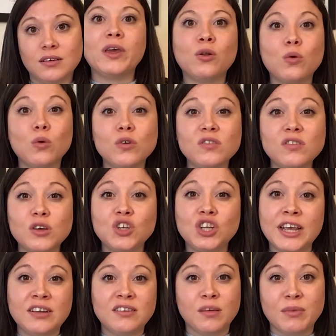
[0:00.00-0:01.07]
We can also
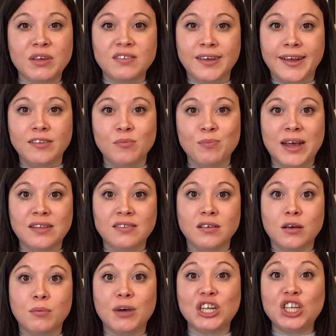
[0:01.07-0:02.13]
change something's state of
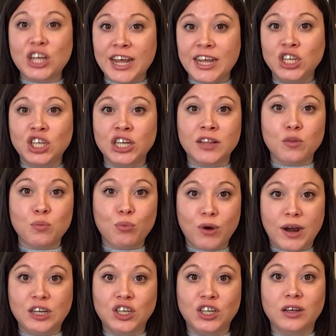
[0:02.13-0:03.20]
matter by changing the
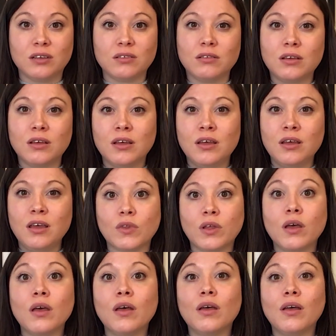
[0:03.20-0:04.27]
pressure.
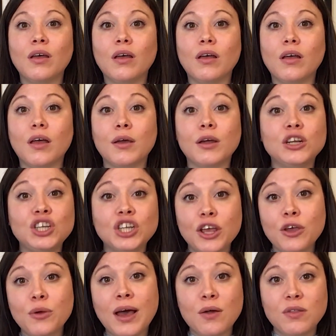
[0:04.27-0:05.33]
I'm going to show
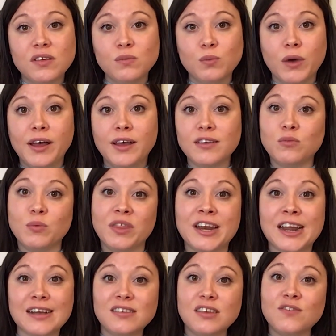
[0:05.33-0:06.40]
you how this works with
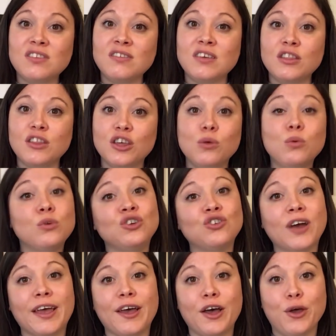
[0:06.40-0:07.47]
an activity that you can
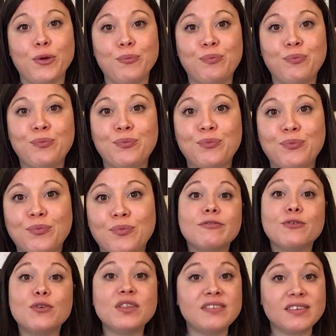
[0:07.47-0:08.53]
try at home.
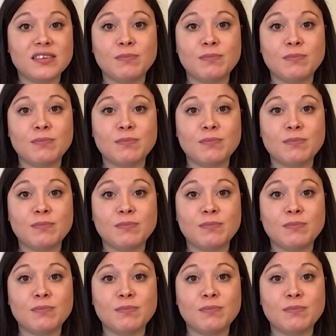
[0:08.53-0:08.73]
For this